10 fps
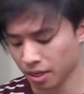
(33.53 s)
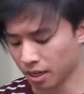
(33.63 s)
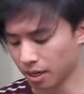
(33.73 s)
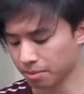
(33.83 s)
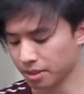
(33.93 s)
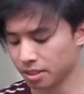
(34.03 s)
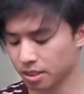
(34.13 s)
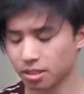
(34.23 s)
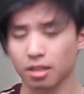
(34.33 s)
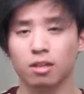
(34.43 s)
Um, this
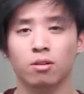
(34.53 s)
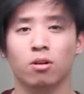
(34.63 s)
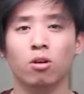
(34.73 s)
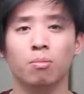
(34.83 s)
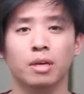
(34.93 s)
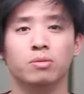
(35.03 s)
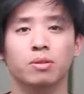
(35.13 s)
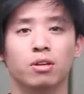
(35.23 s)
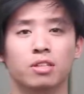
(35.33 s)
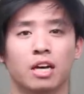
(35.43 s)
is like a oil base
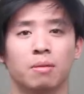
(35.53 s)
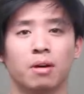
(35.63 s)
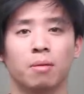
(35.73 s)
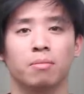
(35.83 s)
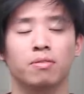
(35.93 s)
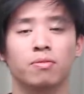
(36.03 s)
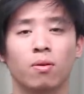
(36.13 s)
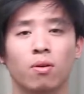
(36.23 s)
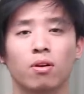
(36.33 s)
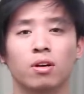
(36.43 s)
we looked at um,
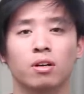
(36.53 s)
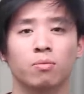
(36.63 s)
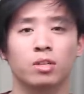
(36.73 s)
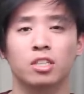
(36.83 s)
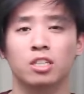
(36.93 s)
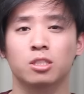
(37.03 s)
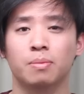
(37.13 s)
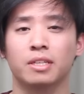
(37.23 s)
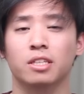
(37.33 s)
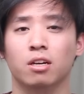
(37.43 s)
before. This is
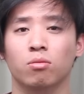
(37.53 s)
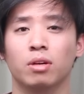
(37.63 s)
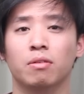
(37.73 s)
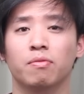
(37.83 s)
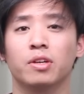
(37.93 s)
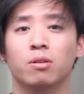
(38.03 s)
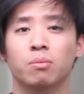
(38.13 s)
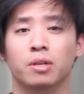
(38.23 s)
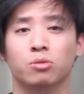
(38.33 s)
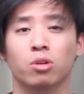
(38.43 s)
basically a re-review
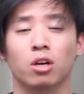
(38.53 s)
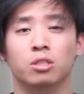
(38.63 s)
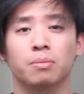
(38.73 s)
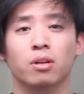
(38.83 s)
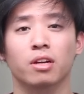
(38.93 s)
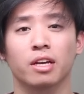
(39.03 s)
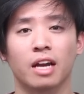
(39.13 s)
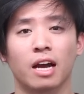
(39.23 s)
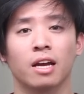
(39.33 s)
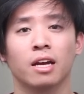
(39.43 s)
because we also be looking
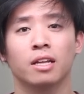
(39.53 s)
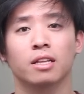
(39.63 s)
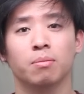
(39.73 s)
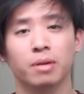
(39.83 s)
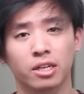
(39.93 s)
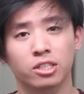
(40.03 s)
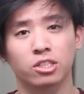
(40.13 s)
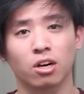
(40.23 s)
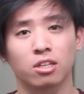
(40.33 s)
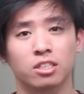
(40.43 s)
at the bigger
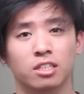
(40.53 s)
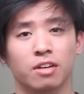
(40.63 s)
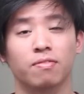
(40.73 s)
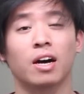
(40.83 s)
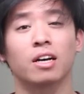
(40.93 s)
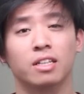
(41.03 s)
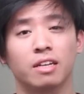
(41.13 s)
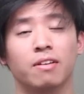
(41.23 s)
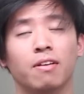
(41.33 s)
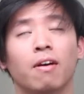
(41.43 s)
jar since they
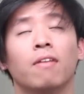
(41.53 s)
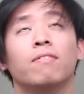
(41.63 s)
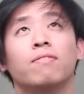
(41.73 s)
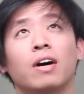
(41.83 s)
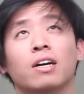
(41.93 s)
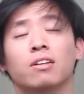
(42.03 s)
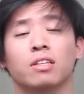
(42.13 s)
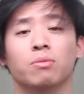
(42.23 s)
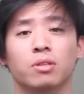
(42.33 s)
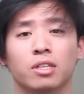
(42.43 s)
finally
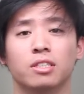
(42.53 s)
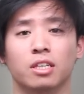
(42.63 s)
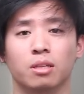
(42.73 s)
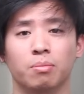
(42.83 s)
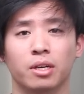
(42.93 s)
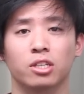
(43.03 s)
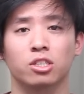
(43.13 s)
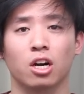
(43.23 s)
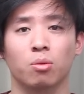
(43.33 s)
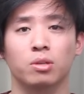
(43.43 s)
finally released like the bigger
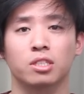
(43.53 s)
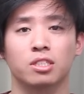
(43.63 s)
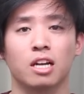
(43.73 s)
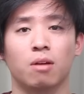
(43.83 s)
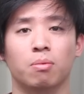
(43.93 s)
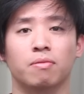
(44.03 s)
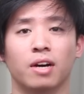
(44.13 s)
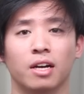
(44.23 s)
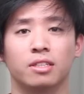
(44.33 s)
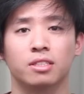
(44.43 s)
jar which is now
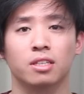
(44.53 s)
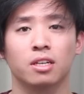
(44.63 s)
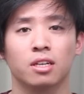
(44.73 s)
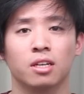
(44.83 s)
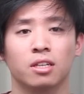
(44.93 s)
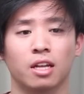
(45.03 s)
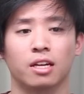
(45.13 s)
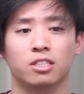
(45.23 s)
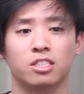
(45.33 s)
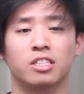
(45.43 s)
provides
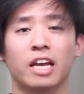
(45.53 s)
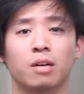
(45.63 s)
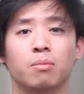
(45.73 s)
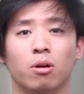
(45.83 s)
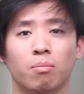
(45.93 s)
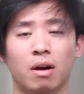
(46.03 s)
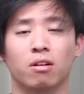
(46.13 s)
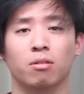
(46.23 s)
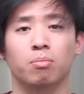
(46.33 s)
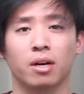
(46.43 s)
like a sustainable
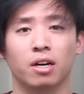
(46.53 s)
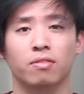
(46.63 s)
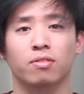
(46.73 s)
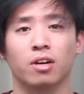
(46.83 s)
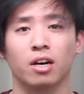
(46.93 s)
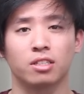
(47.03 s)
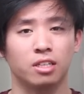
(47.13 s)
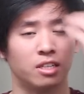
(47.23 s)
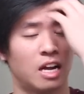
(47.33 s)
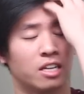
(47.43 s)
amount of product for us
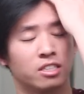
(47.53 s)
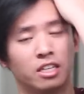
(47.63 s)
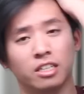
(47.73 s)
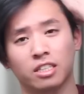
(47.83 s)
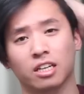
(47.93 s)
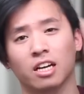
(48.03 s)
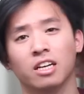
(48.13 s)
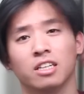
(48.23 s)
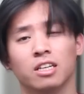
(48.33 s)
and actually is like